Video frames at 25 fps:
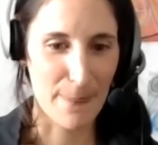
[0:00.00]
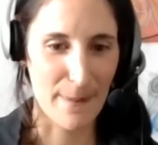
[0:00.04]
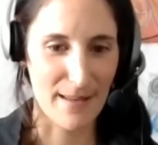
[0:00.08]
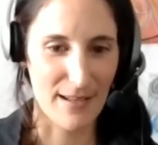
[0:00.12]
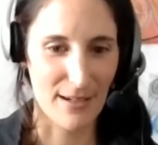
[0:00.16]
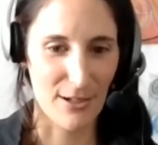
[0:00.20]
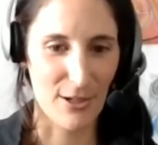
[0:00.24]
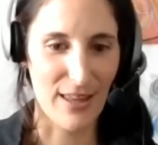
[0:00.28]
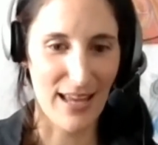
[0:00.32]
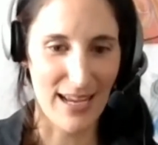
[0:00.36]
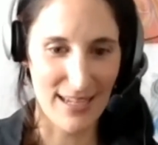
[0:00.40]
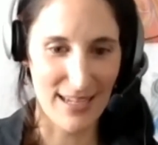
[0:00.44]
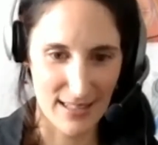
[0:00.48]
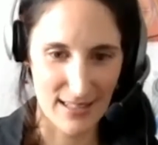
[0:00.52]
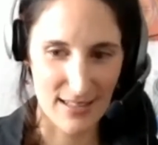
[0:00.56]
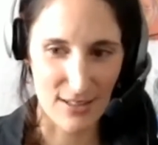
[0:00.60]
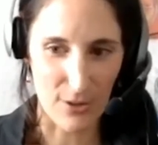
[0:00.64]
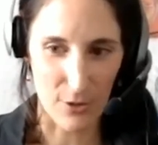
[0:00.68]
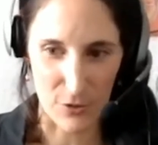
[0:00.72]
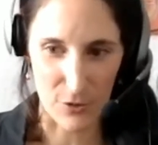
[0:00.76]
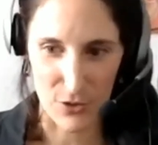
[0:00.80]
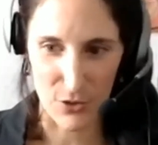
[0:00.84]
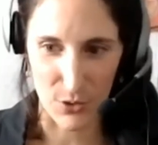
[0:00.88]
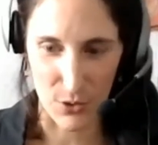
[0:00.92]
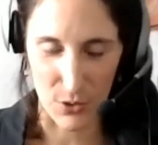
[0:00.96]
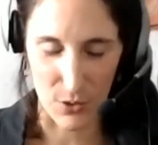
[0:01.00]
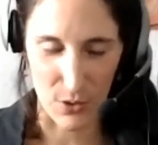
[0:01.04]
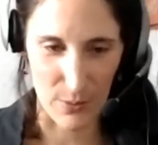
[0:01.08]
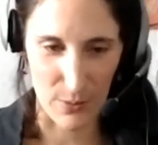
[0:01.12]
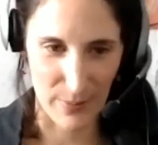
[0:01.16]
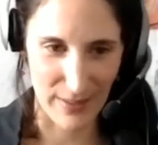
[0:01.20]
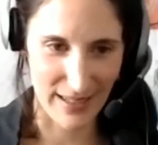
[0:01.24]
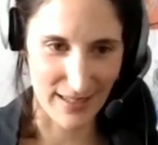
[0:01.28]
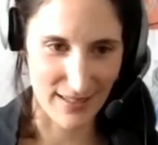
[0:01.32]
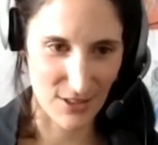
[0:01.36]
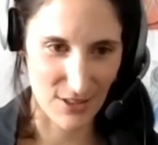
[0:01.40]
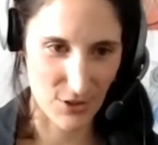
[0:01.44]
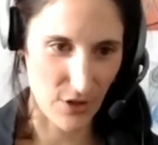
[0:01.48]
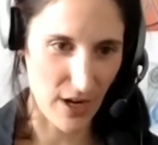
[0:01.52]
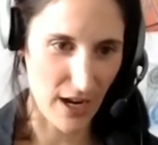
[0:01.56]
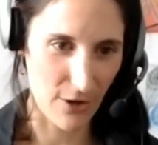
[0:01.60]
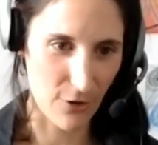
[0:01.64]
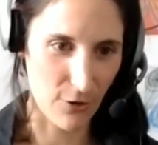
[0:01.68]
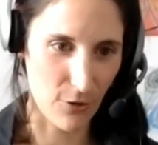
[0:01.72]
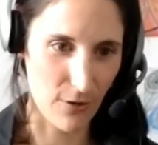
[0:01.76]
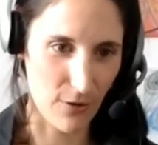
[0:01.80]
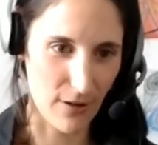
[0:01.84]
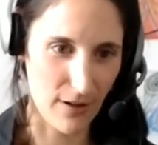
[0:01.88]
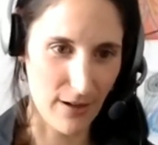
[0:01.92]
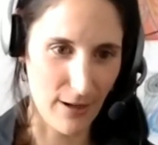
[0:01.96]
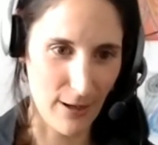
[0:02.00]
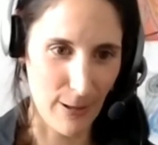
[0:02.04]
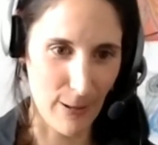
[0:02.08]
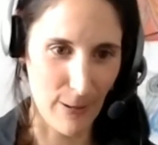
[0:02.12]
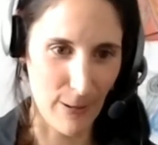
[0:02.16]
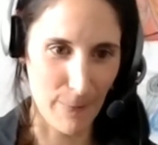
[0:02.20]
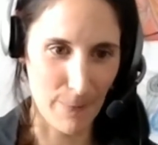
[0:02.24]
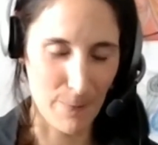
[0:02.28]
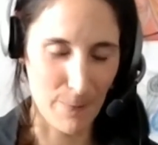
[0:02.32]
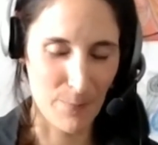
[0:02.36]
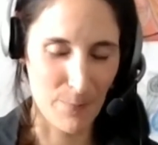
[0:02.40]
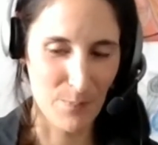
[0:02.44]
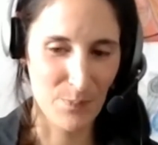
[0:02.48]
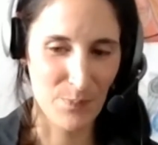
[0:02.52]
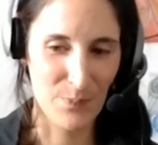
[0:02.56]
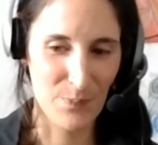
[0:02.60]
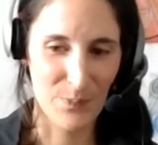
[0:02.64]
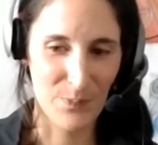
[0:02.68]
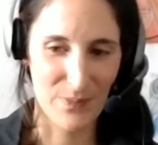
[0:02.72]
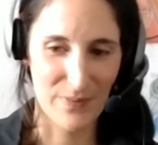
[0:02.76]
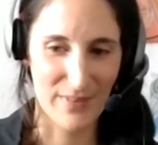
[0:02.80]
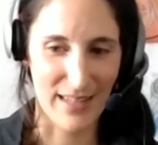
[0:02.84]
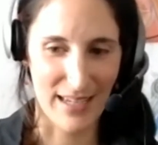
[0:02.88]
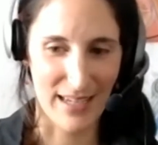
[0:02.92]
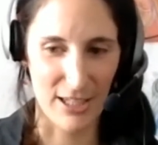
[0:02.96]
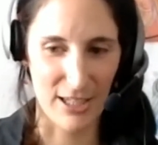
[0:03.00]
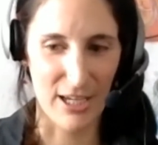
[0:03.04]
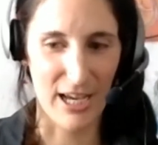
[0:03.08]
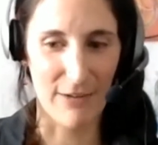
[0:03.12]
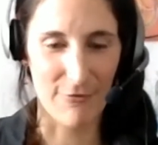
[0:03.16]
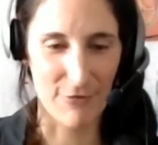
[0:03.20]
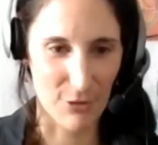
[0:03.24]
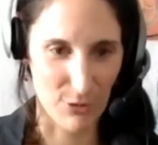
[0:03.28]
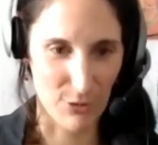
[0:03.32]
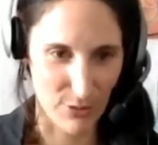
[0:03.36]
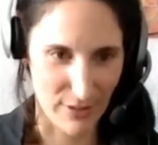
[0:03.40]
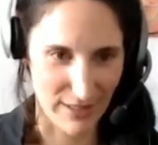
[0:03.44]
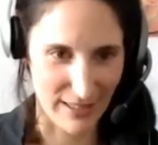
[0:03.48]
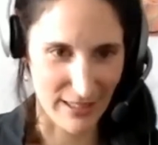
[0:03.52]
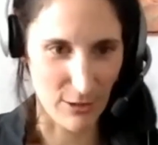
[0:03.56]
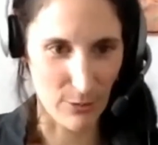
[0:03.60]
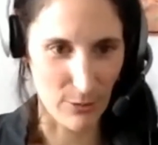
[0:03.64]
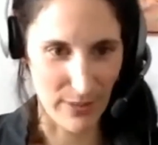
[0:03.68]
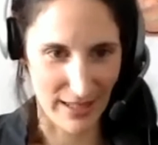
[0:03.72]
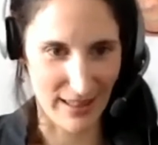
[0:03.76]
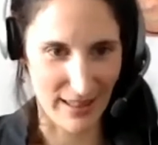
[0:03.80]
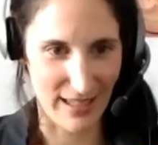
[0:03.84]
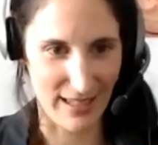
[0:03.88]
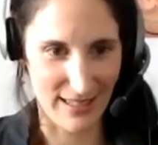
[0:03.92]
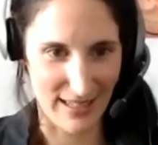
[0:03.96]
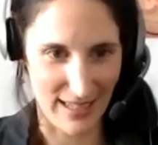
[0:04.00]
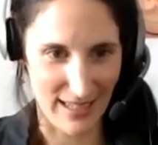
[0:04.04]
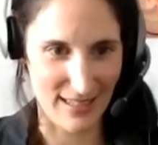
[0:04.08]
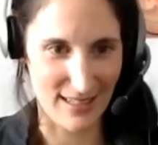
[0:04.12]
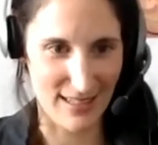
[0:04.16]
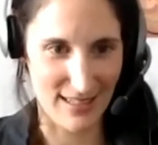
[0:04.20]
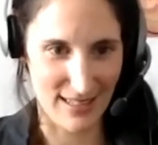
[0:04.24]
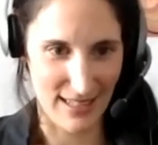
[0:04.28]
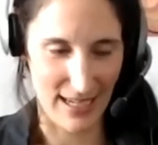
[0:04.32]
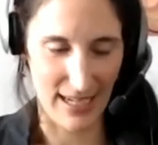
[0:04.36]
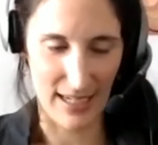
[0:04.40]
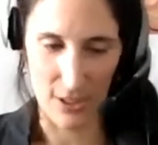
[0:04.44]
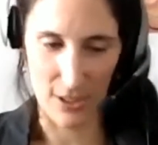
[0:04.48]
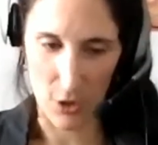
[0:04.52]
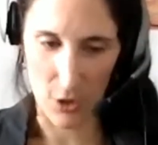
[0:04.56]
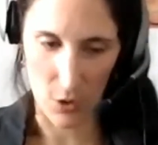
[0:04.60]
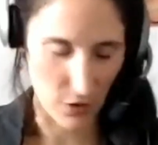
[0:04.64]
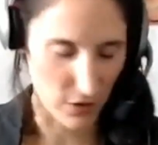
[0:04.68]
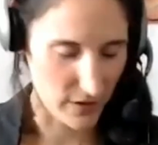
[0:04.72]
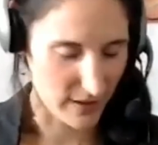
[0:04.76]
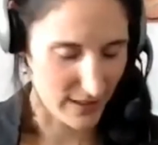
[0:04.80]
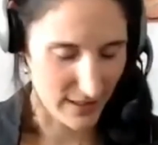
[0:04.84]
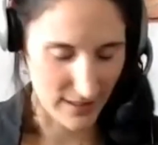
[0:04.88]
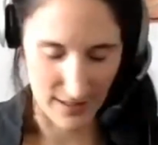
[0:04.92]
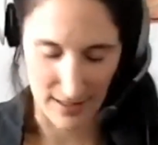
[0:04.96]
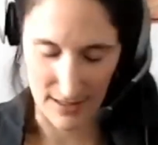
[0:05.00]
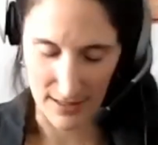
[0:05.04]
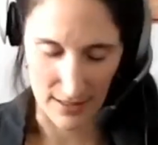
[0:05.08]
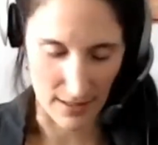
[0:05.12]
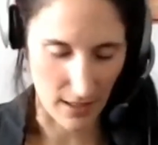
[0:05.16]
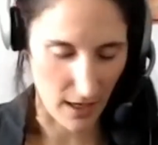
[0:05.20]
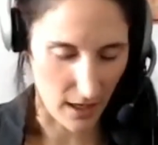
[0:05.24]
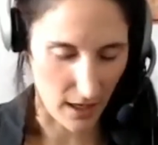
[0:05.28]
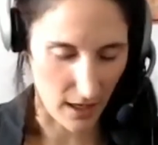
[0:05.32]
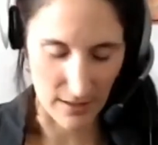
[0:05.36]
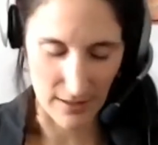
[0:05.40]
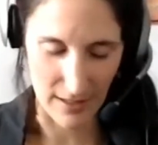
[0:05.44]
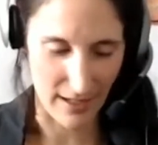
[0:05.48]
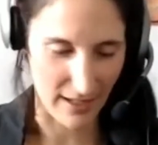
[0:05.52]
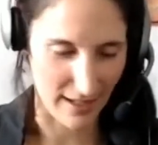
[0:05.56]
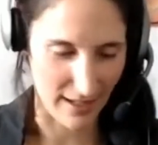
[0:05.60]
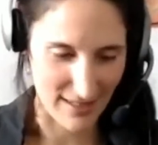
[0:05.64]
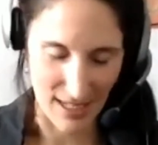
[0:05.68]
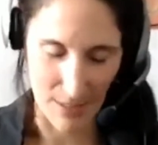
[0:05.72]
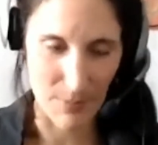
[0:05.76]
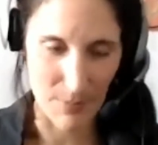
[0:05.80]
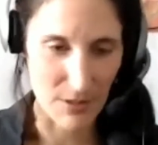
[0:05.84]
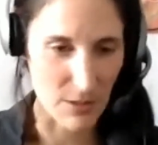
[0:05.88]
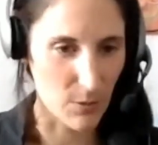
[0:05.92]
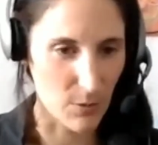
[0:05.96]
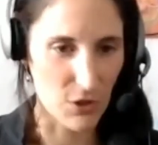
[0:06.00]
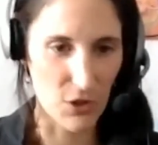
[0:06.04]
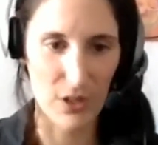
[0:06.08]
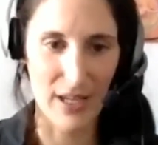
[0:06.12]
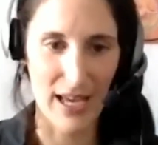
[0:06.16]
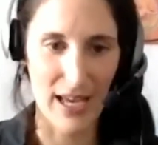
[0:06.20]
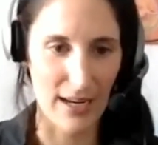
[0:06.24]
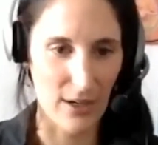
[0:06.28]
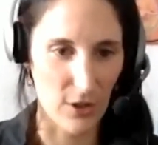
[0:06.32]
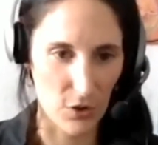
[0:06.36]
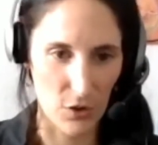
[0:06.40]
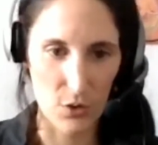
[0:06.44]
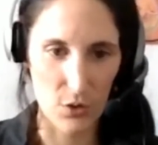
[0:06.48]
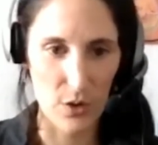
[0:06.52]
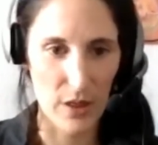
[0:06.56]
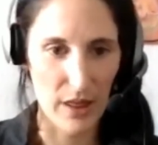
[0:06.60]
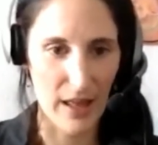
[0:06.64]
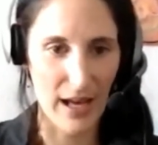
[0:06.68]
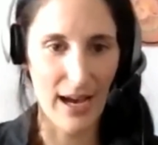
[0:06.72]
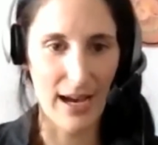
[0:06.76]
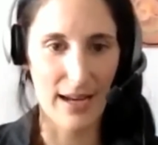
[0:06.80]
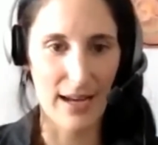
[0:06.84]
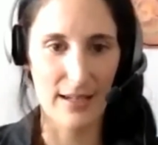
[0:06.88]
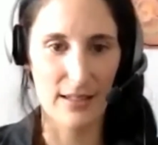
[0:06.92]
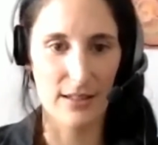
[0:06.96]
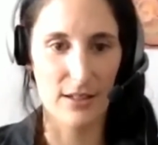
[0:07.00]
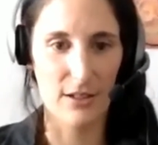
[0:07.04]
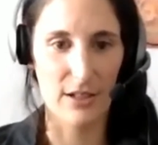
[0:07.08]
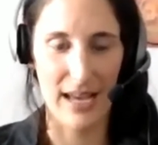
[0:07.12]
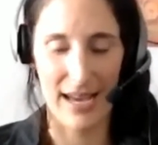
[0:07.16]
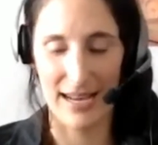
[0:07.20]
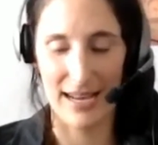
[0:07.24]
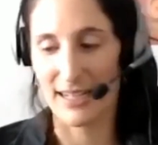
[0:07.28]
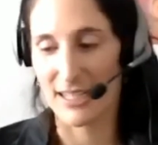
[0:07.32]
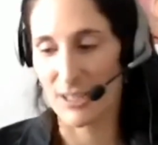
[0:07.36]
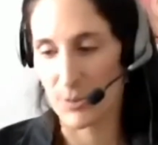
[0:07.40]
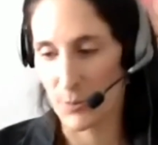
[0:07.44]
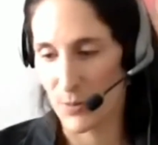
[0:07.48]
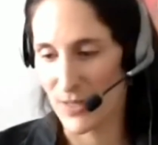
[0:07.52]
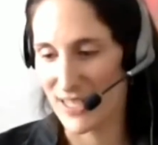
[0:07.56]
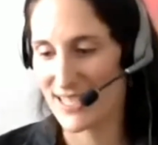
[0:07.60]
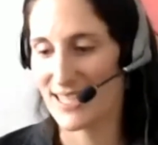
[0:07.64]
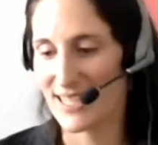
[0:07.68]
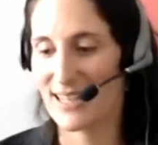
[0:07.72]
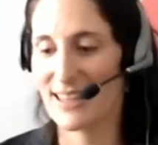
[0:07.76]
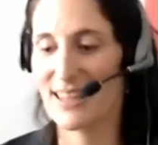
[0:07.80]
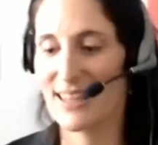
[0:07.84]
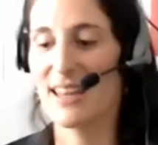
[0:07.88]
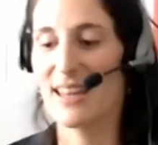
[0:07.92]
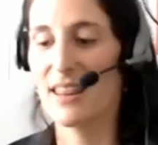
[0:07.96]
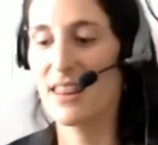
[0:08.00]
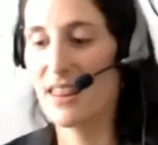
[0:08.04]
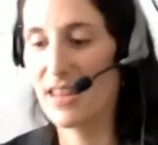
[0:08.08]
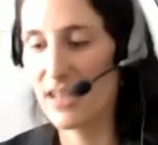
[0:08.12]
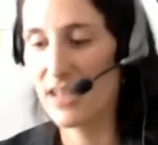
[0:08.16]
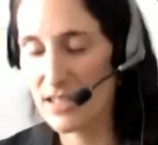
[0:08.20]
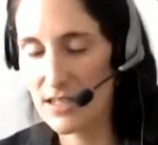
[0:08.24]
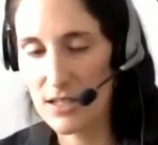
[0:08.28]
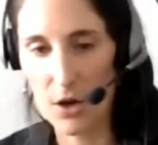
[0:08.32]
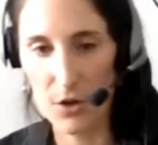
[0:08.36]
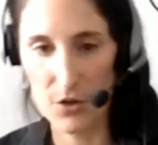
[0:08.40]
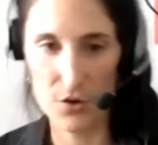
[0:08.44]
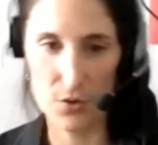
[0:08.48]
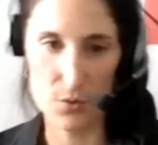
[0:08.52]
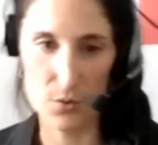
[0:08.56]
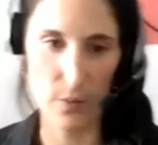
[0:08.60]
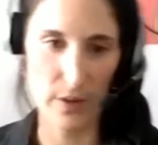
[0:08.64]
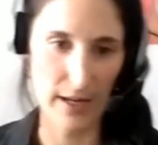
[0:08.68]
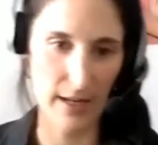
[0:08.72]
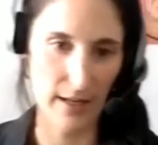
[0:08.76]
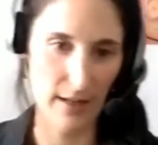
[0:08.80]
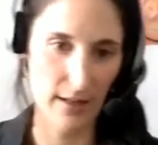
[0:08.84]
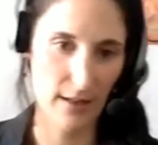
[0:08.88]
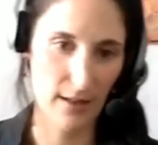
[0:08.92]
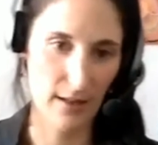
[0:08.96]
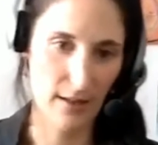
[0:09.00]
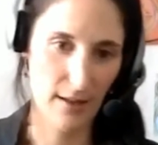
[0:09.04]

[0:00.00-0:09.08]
So that is also a big struggle that you have to deal with and say, no, this is not acceptable. You cannot do that. You can express it in this other way.